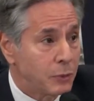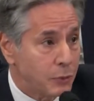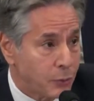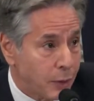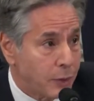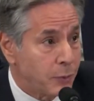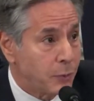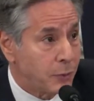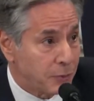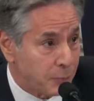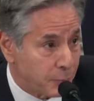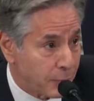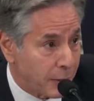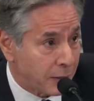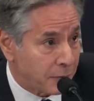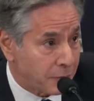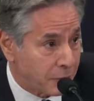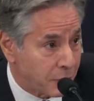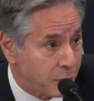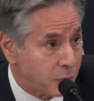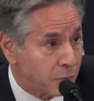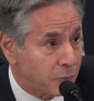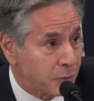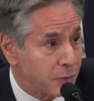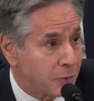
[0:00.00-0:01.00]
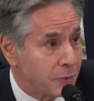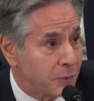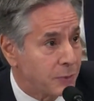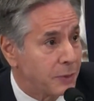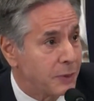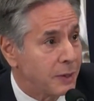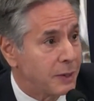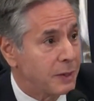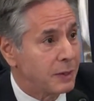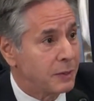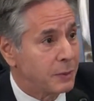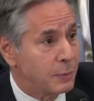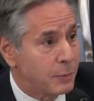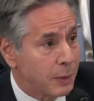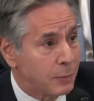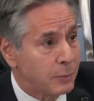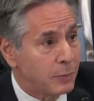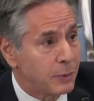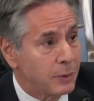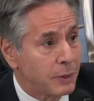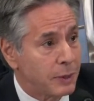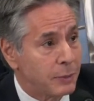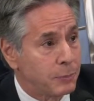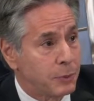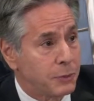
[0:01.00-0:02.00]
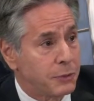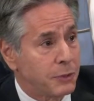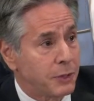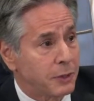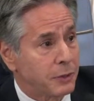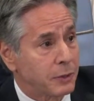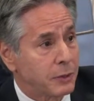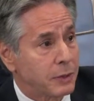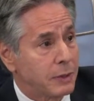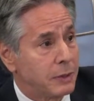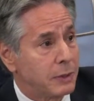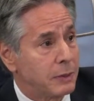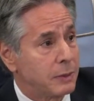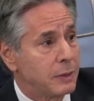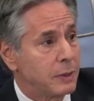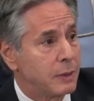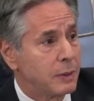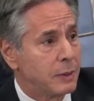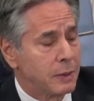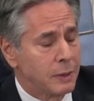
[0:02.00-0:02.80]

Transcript: with great respect, though, for the member and particularly